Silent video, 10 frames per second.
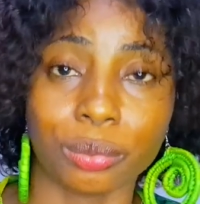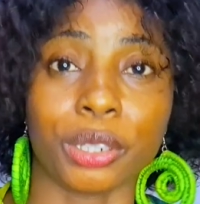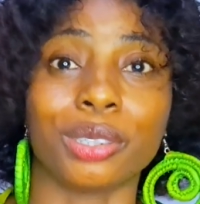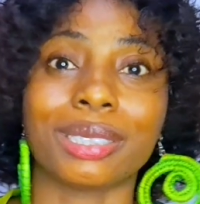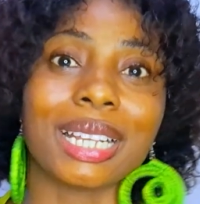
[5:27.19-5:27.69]

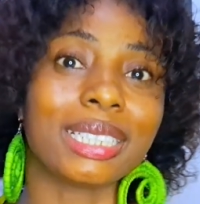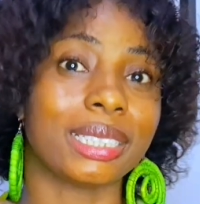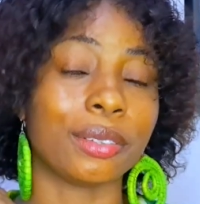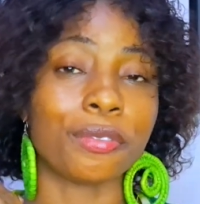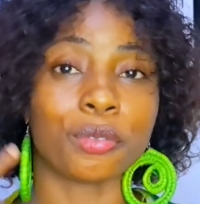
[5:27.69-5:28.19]
because that
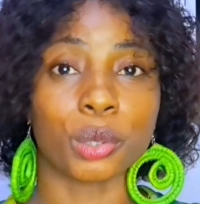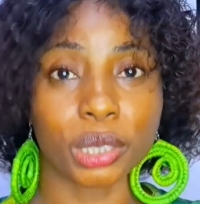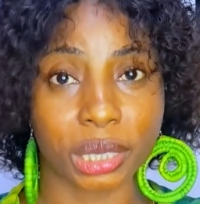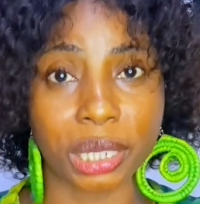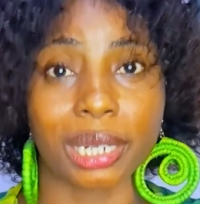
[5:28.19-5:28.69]
is the
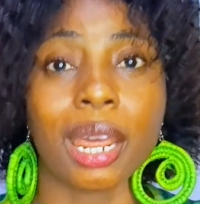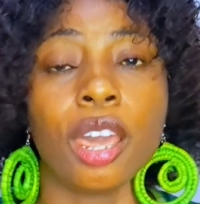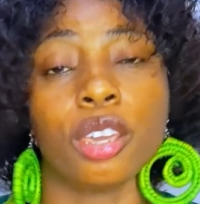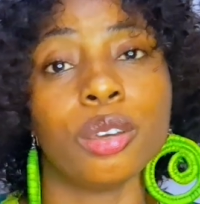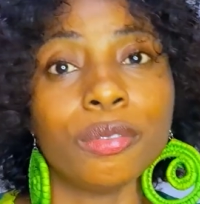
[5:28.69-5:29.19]
first thing
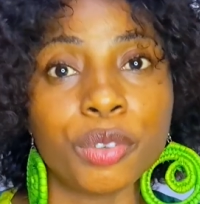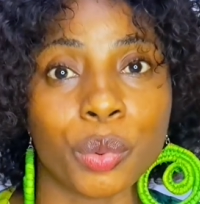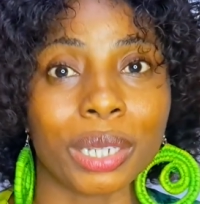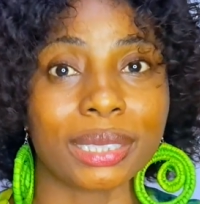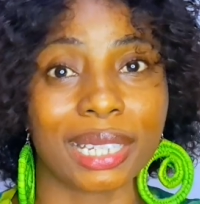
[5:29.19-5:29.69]
your
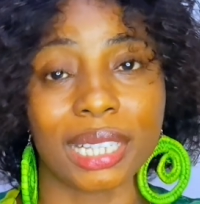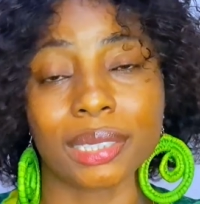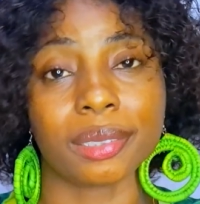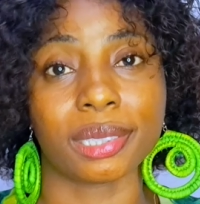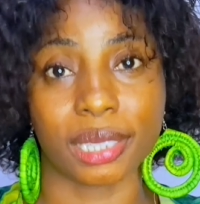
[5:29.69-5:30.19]
viewers
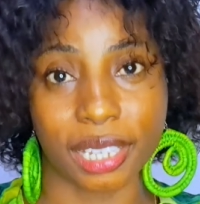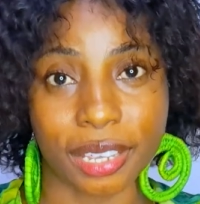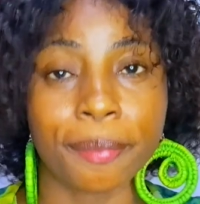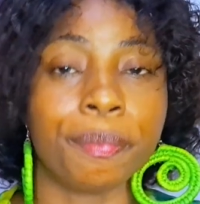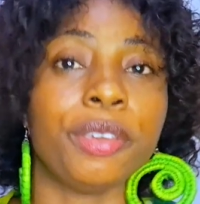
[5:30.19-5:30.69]
get to
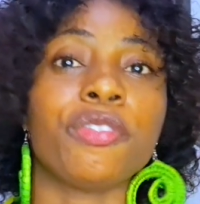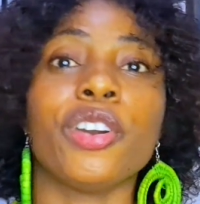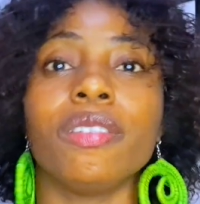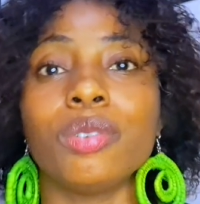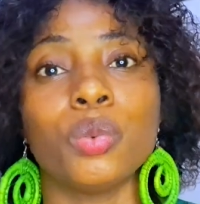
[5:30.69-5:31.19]
see
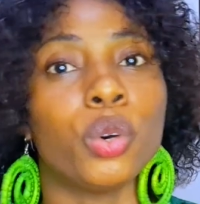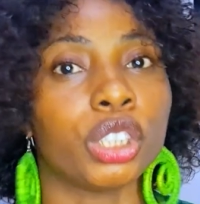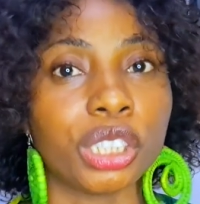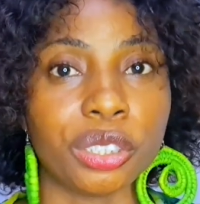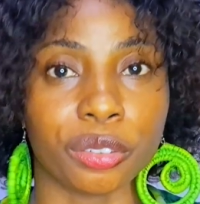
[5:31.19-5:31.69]
before even
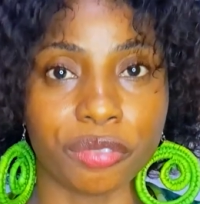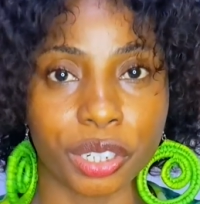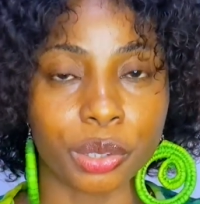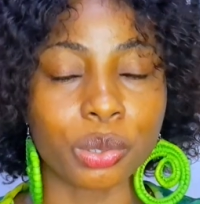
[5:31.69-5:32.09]
watching your video.